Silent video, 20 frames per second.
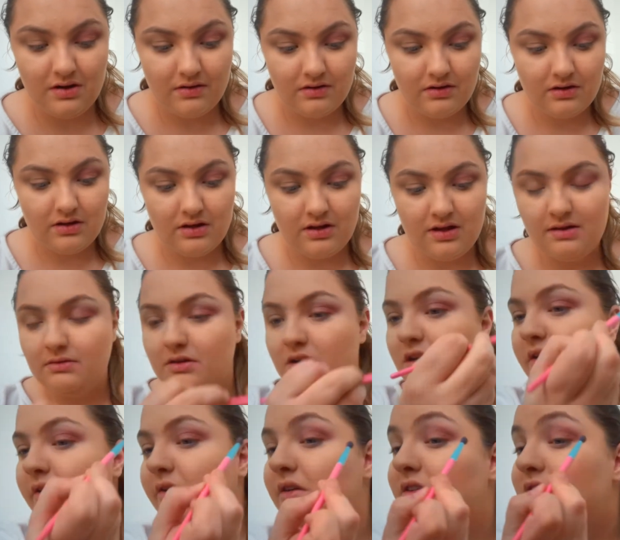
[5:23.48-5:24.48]
Then I'm going to
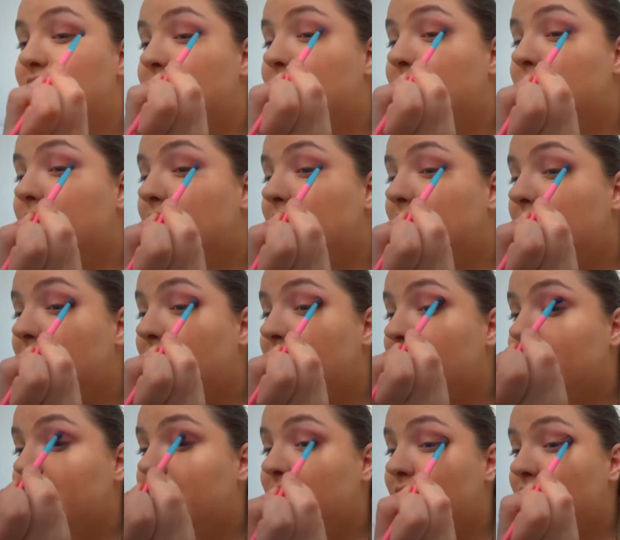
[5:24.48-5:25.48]
go into
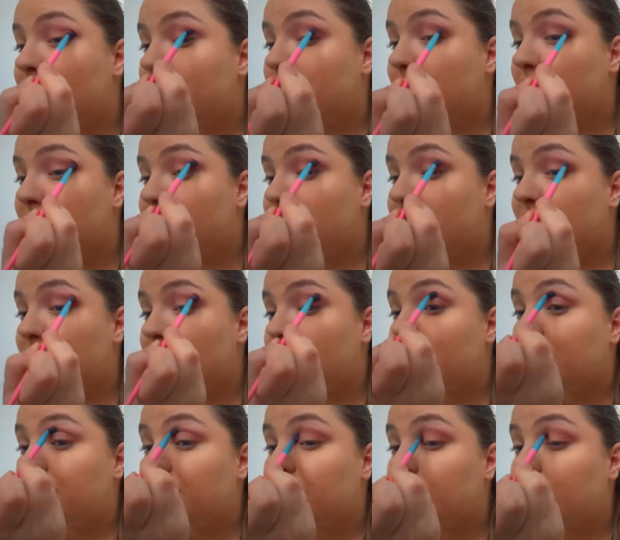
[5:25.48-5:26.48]
Leaves, which
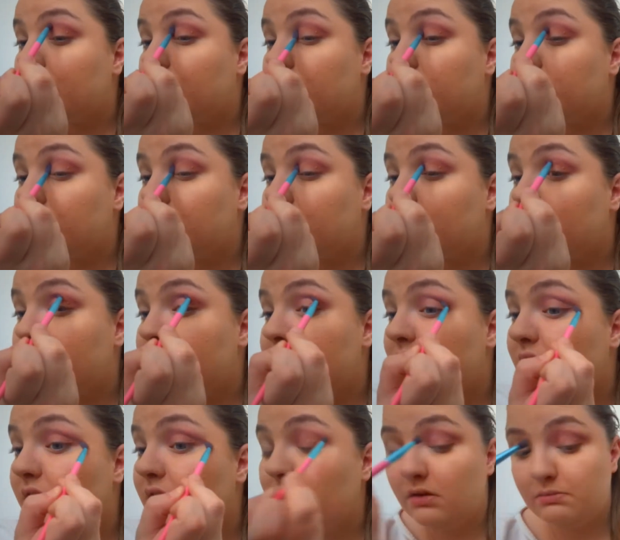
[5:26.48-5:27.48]
is, I'll show you in a
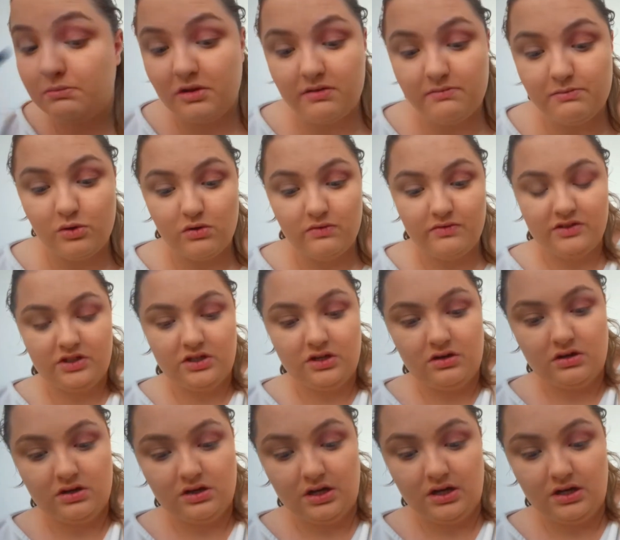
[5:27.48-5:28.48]
sec, a bit more of a
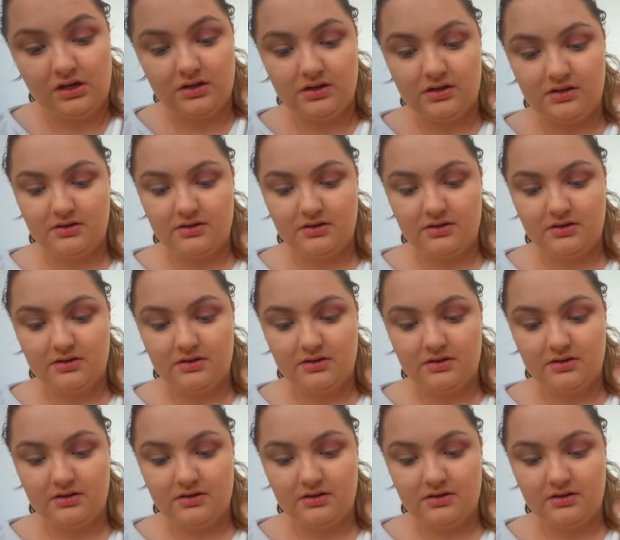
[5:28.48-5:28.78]
darker